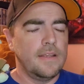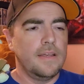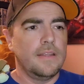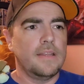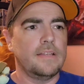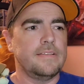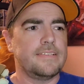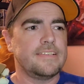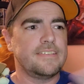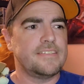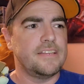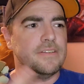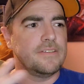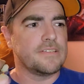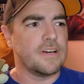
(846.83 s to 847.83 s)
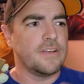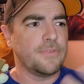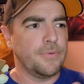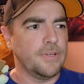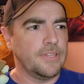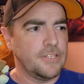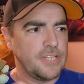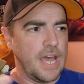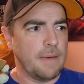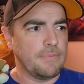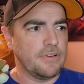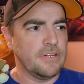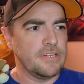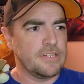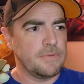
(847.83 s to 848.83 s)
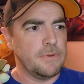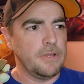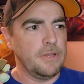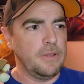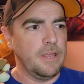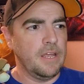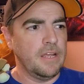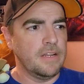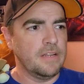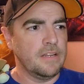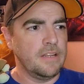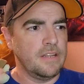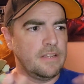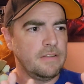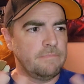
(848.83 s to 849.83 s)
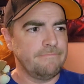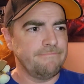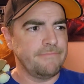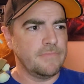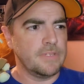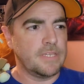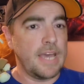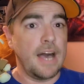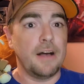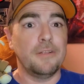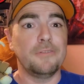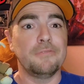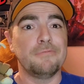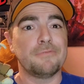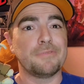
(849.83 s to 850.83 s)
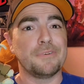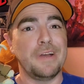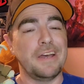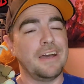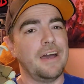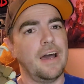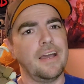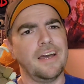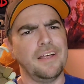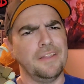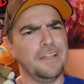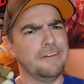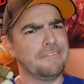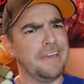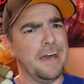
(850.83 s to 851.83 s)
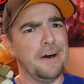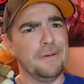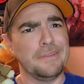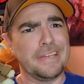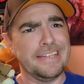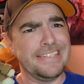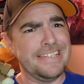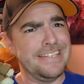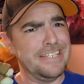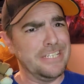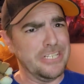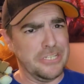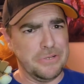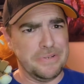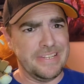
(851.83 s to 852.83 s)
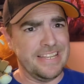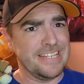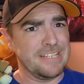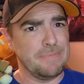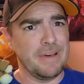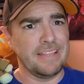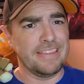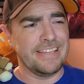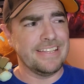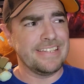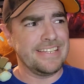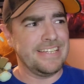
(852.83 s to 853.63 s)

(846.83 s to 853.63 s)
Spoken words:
Now this continues on throughout the chapters. And Cal, I gotta love Cal because he's just so dense about this.